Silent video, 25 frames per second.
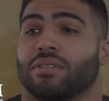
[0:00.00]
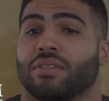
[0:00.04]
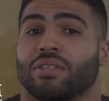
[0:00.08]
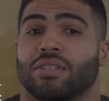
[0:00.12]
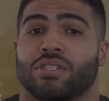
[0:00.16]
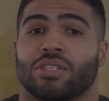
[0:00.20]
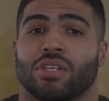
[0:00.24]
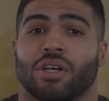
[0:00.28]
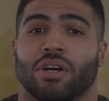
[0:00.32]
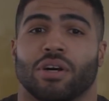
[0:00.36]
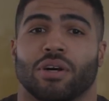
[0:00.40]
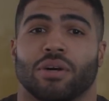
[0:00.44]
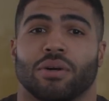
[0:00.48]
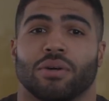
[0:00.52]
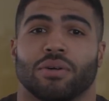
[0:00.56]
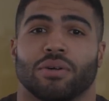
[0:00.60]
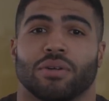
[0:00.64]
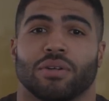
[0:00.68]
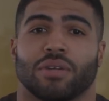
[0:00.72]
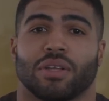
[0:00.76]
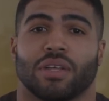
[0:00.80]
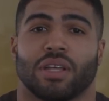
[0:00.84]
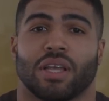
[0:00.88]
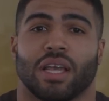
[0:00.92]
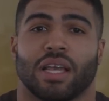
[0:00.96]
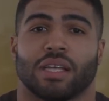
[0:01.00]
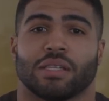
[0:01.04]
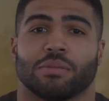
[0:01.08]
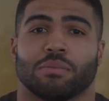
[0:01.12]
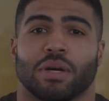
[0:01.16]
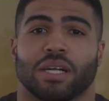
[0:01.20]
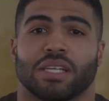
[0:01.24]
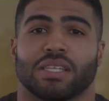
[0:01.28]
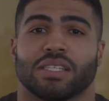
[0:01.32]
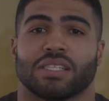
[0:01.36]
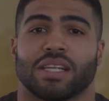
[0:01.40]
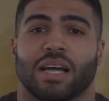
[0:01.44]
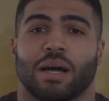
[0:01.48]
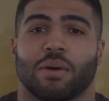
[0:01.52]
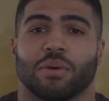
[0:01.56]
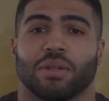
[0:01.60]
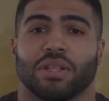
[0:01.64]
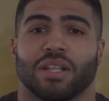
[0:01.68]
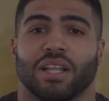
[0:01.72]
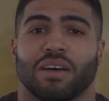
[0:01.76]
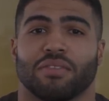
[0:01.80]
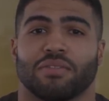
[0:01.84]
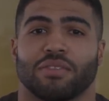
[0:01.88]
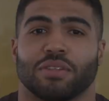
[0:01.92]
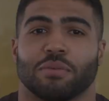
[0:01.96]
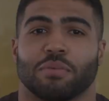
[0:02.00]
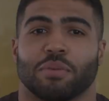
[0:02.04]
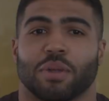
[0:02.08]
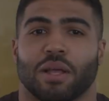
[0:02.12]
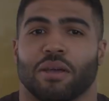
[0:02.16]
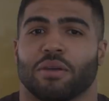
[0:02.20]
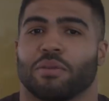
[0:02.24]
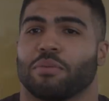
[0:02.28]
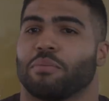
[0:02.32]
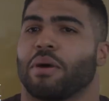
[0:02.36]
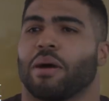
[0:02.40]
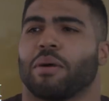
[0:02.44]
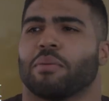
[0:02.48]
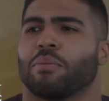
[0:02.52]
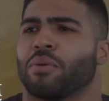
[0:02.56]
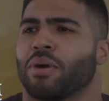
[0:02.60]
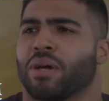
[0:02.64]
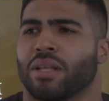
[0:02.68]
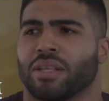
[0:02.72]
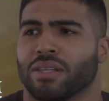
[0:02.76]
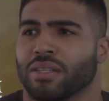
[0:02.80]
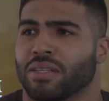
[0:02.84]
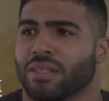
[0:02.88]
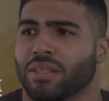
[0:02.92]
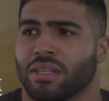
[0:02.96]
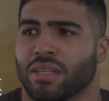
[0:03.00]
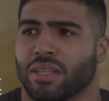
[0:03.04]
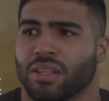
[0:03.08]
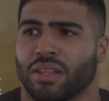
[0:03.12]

So, as much as I would love to play with my brother,